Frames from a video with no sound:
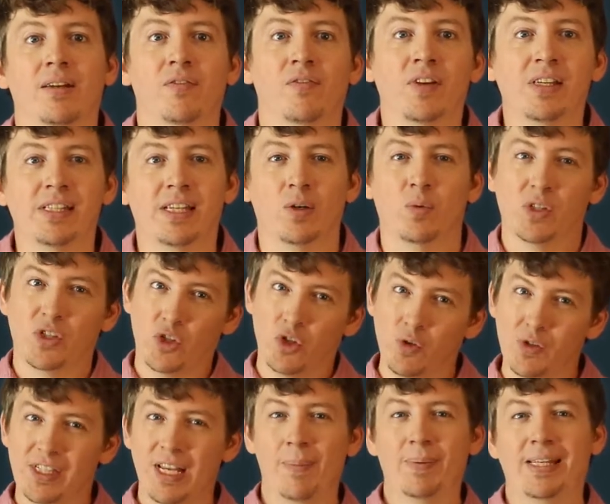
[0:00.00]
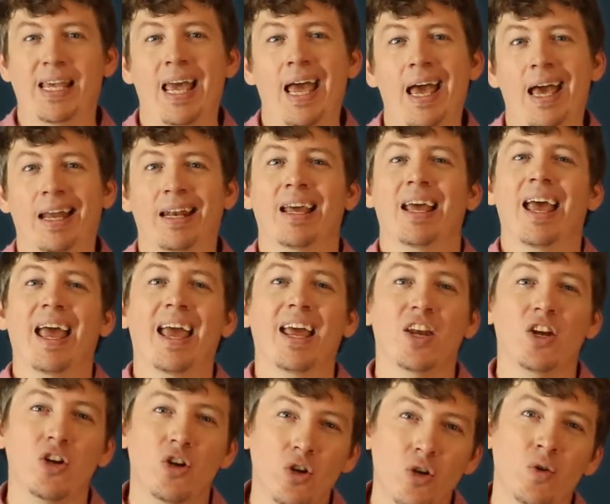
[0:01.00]
to visit was 2 steps ahead
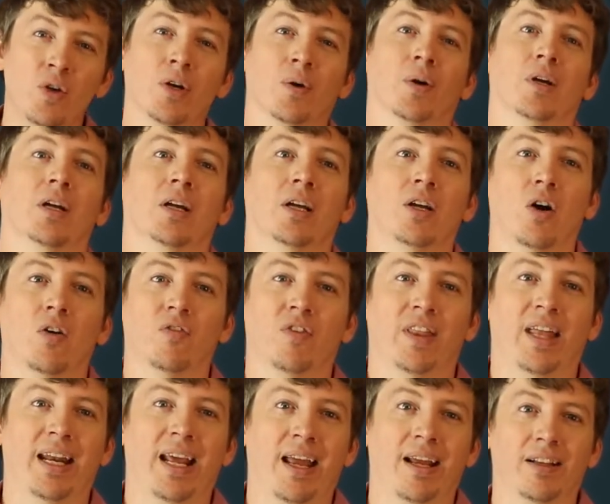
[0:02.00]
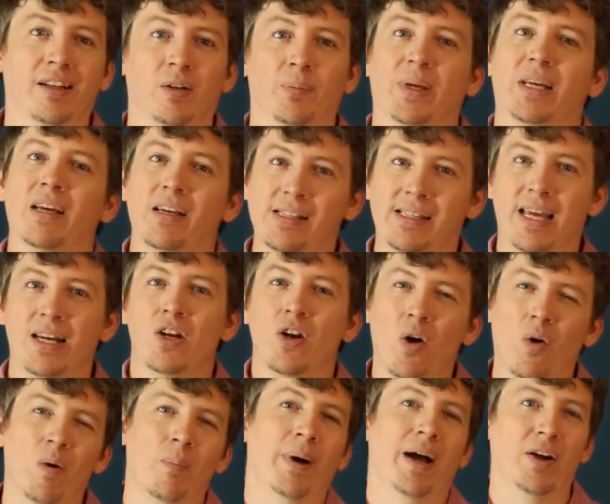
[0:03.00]
and knew you were going to go for that angler because they
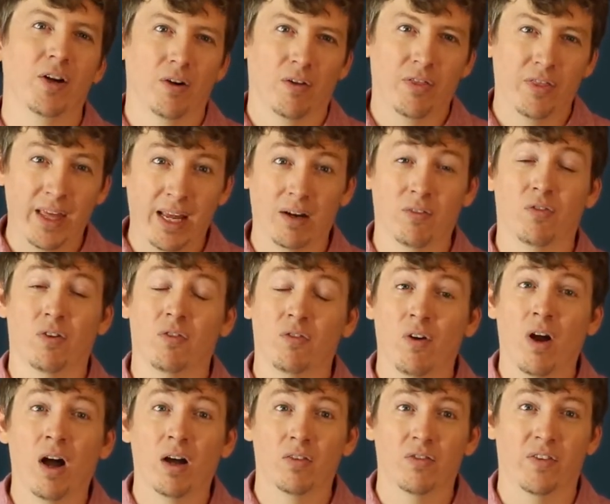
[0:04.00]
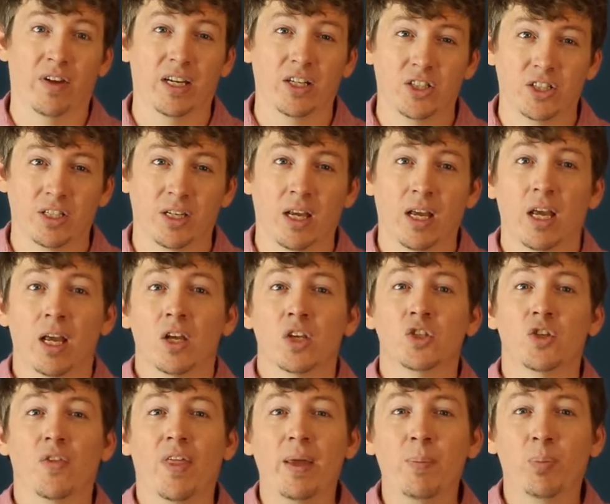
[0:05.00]
know about your thing for frogfish.
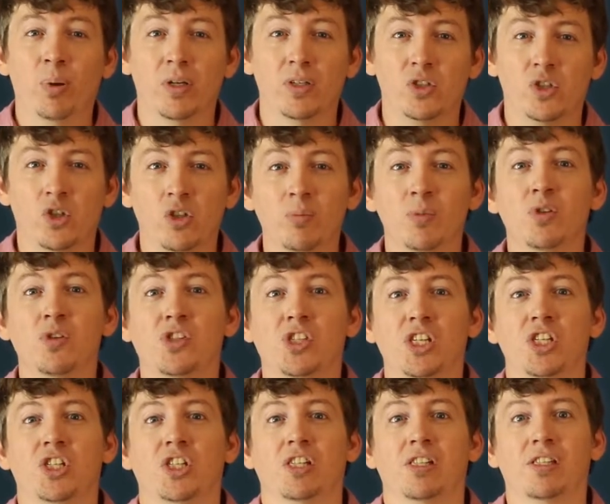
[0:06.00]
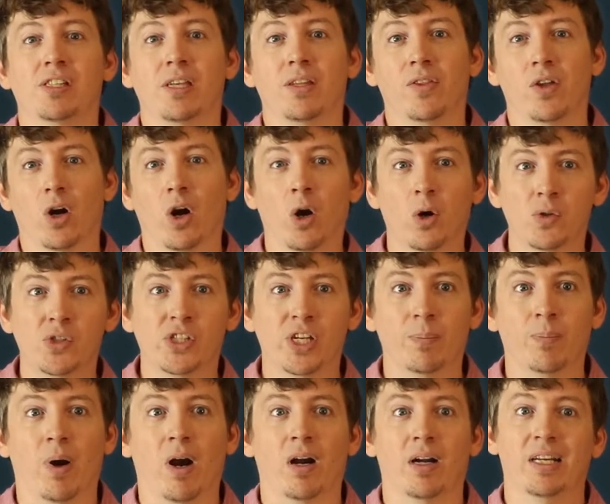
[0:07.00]
So they put 2 musicians in their
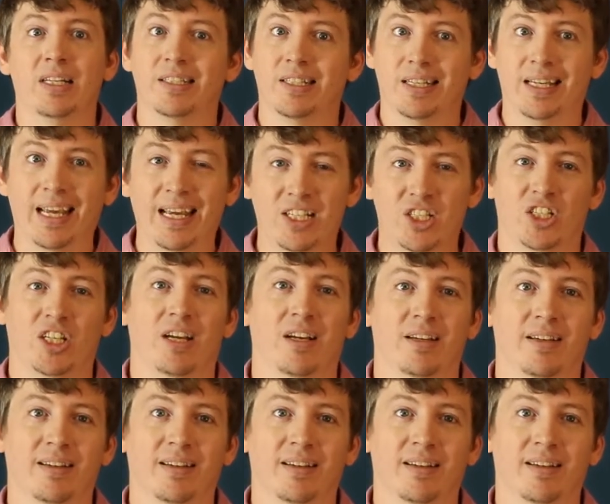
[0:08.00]
hosting party to get you.